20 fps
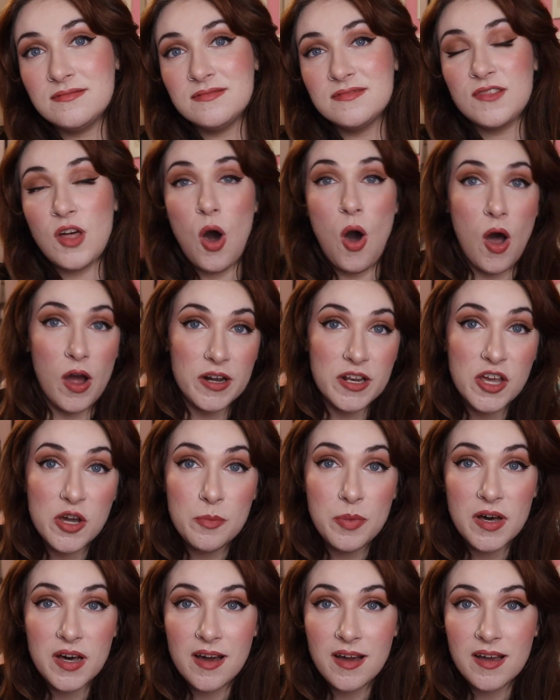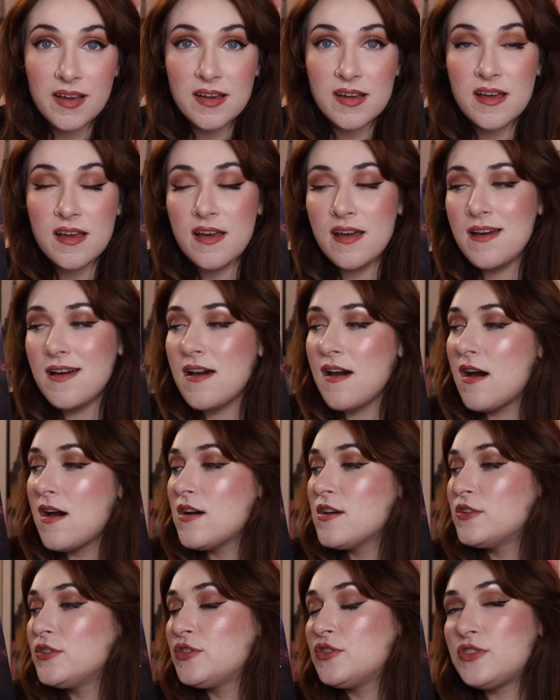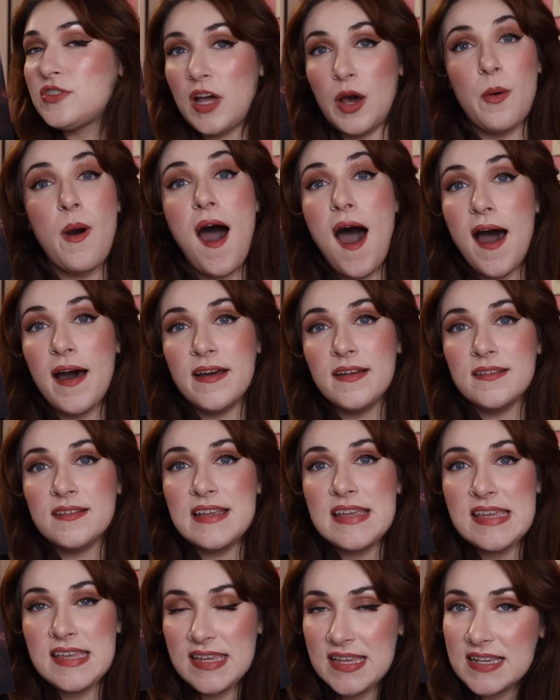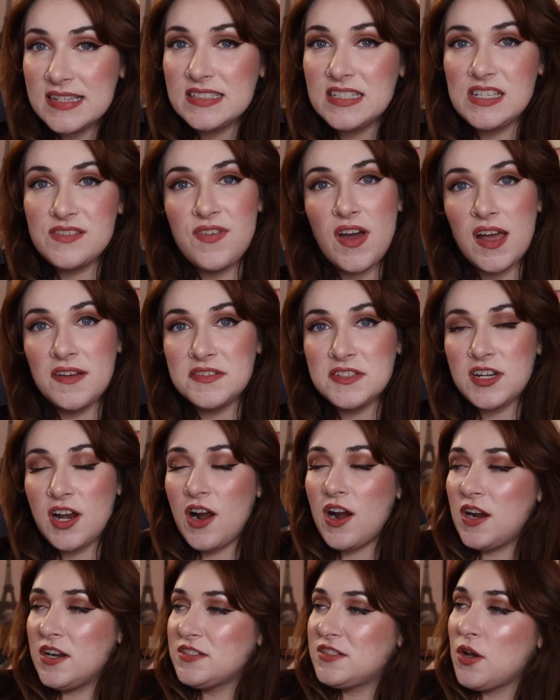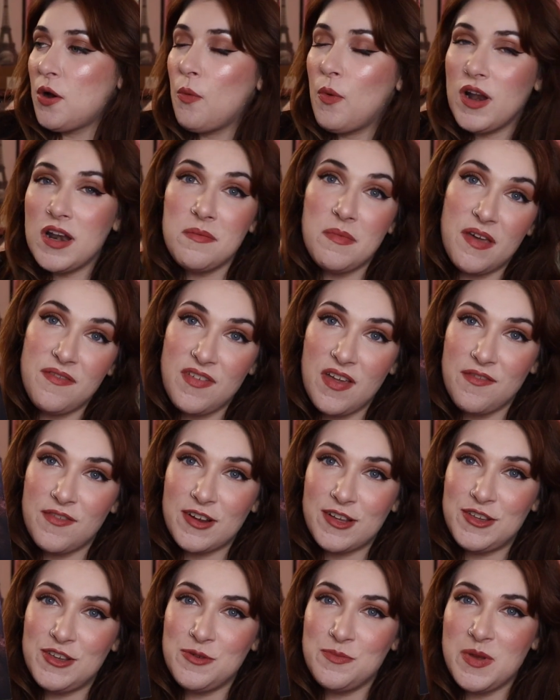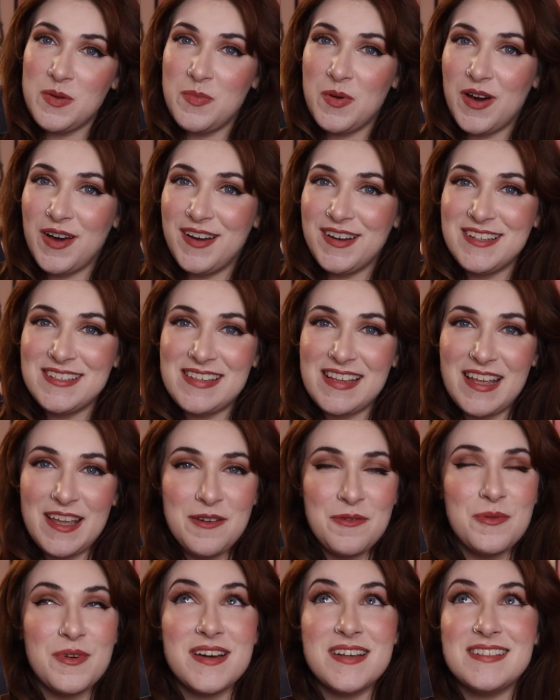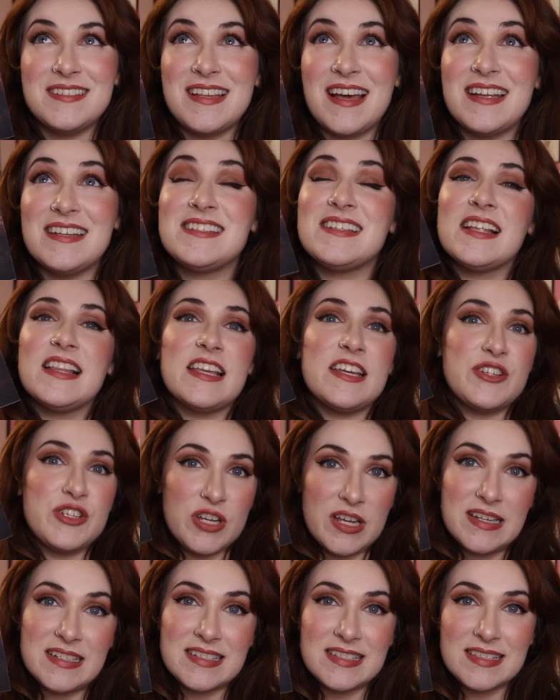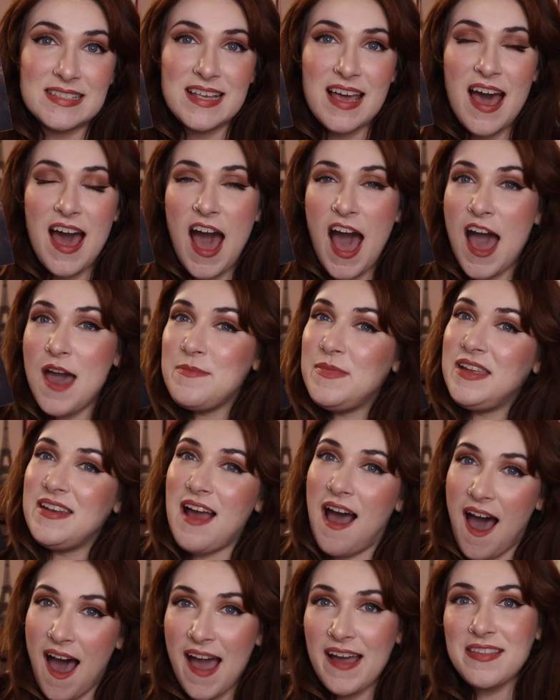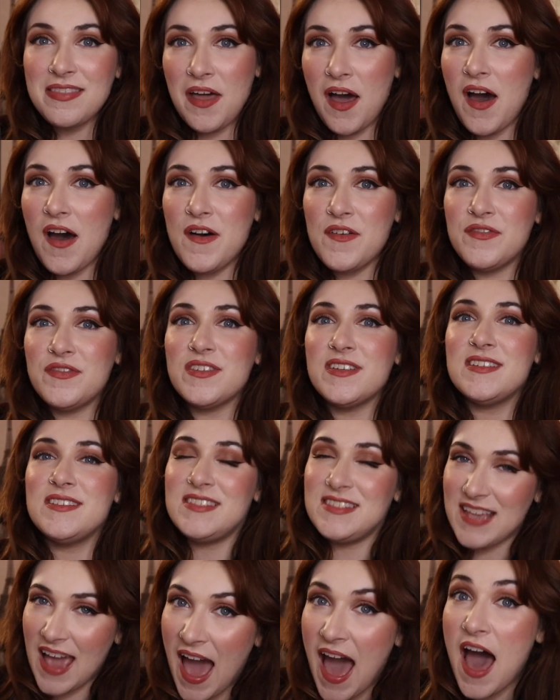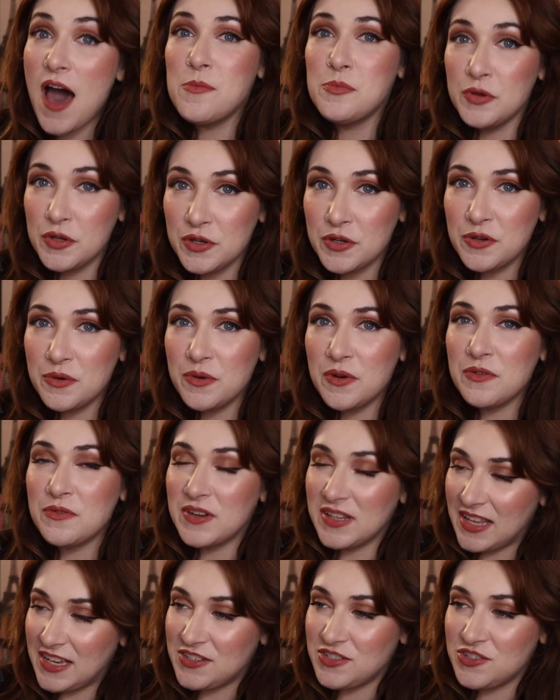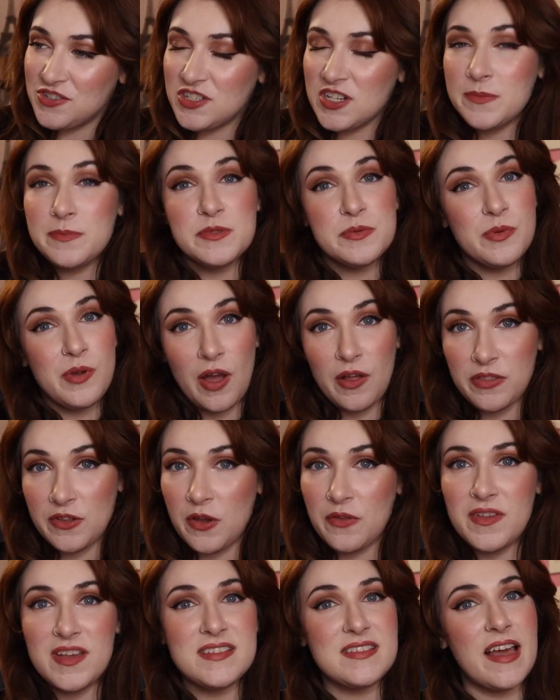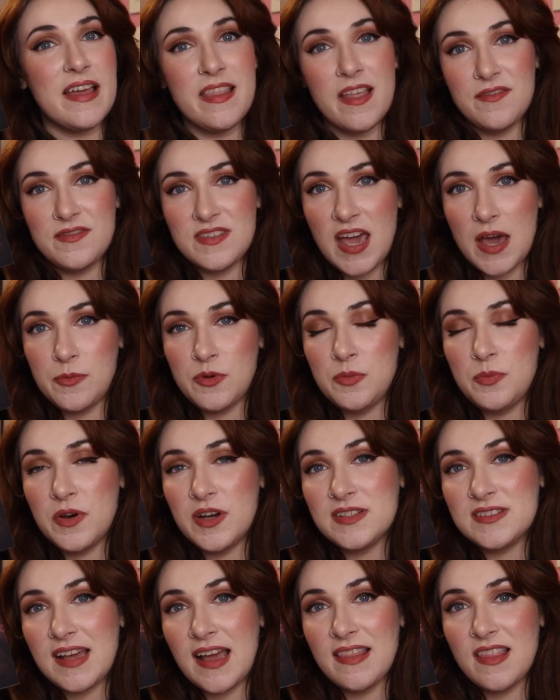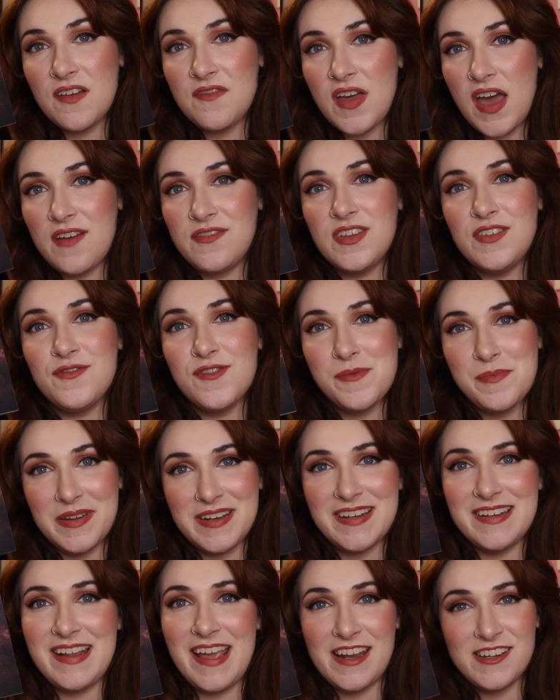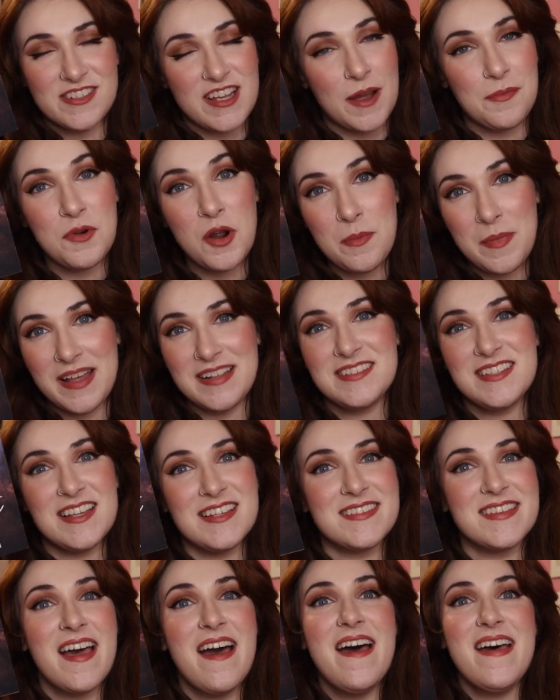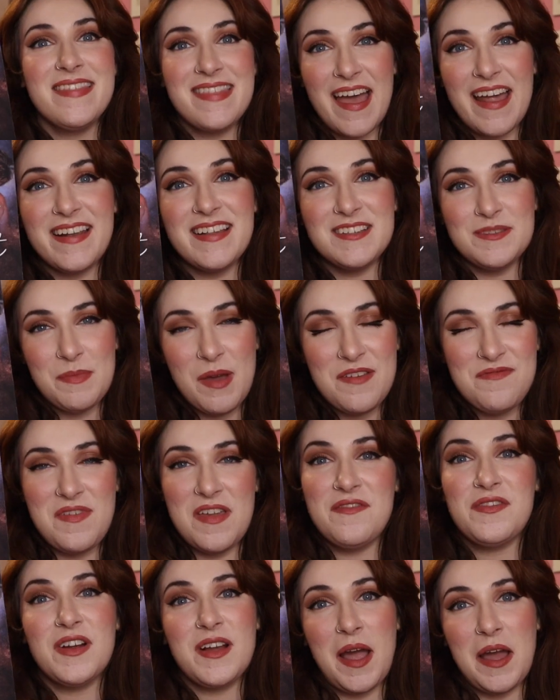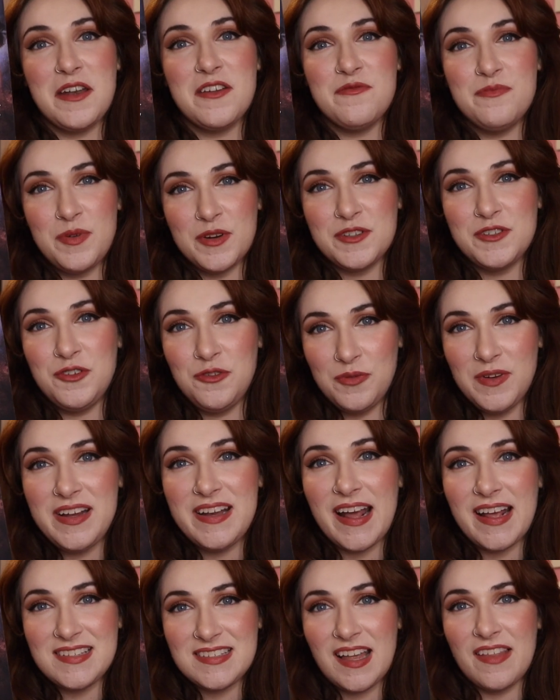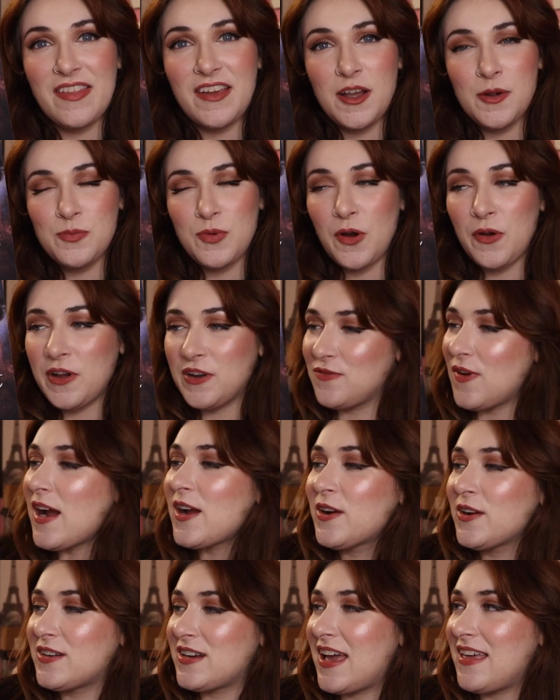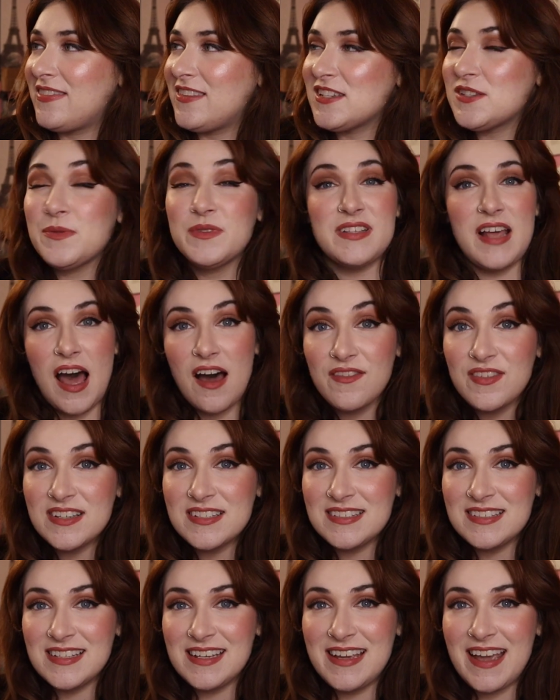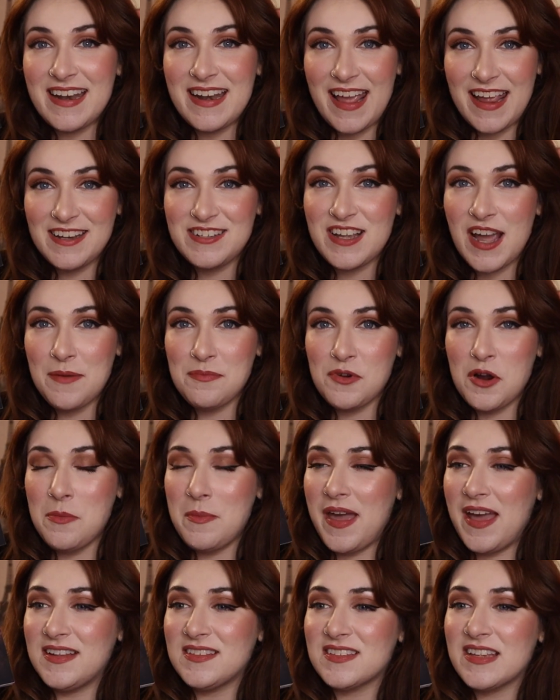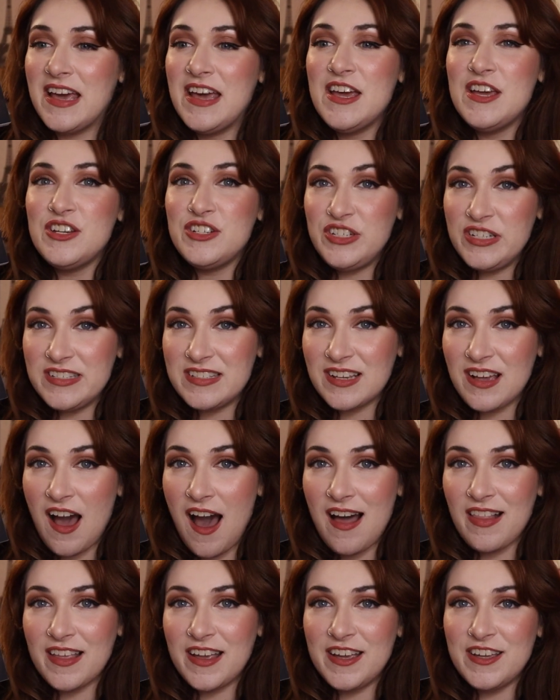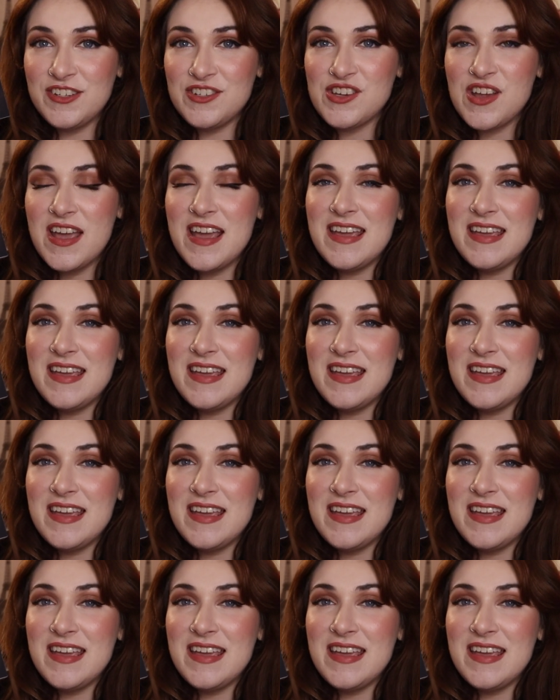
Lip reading: The audiobook, so hot. Easy 5 stars. One of my favorite Cuby books. It was delicious. I mean, I love taboo relationships. We all know this. I love taboo books. I love heavy, forbidden age gap romances. That is my favorite kind of book to read. I sound like a broken record. And this was obviously an age gap romance. She's in college.